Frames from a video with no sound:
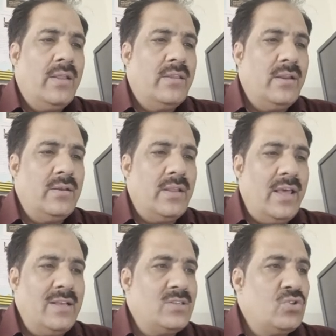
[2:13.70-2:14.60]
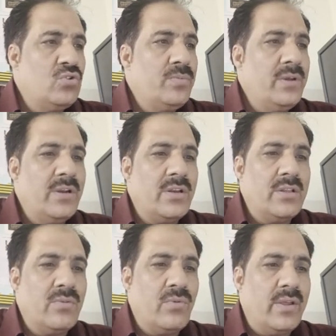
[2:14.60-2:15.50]
Then X should be greater
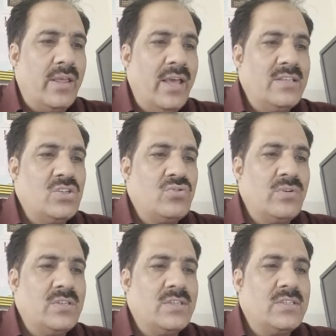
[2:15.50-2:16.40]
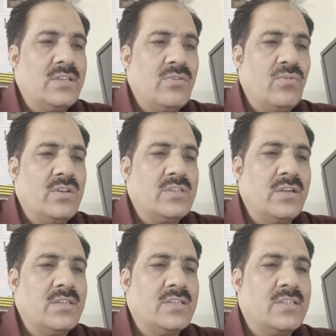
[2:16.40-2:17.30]
than Y. X is 26 here, Y is
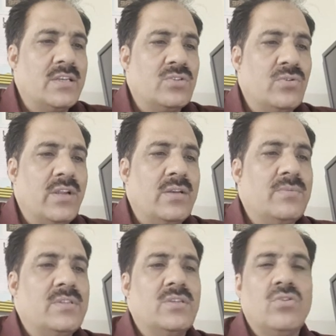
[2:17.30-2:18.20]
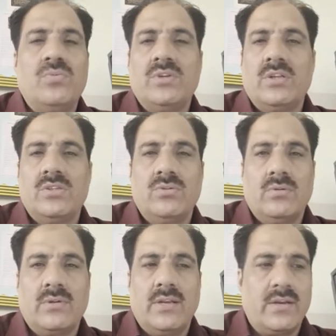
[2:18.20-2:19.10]
36 here. So that means this option is
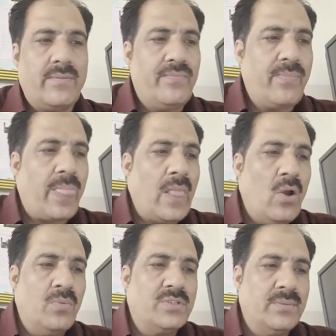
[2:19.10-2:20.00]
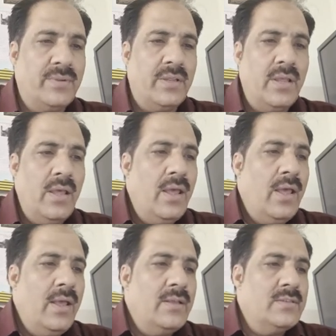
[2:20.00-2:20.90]
not correct. Option B.
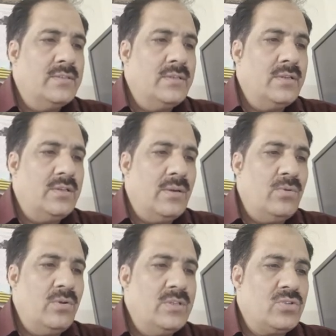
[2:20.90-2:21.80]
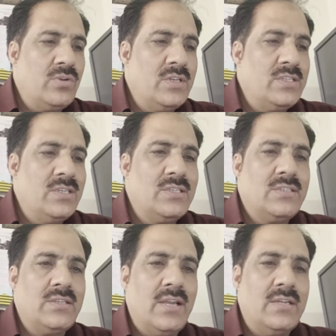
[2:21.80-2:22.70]
W is
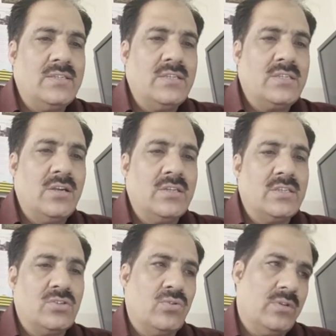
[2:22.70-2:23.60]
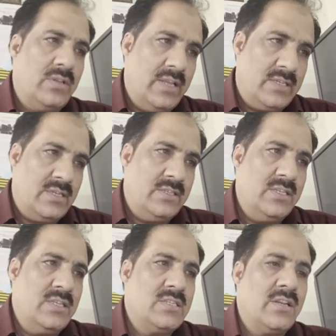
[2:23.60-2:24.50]
26 and Z is 36. So yes,
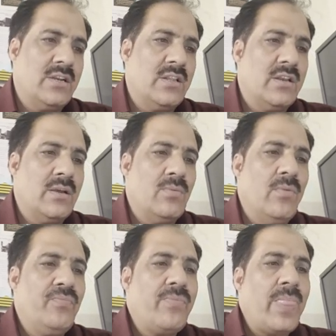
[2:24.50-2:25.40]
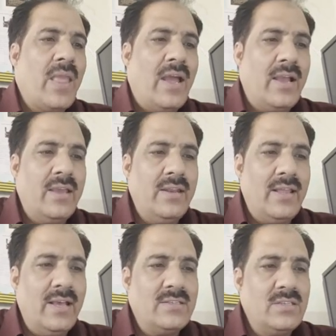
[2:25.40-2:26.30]
Z is greater than W. Again,
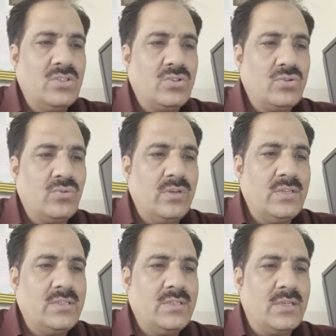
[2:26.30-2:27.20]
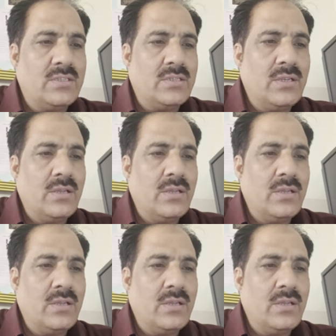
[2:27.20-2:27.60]
X is 26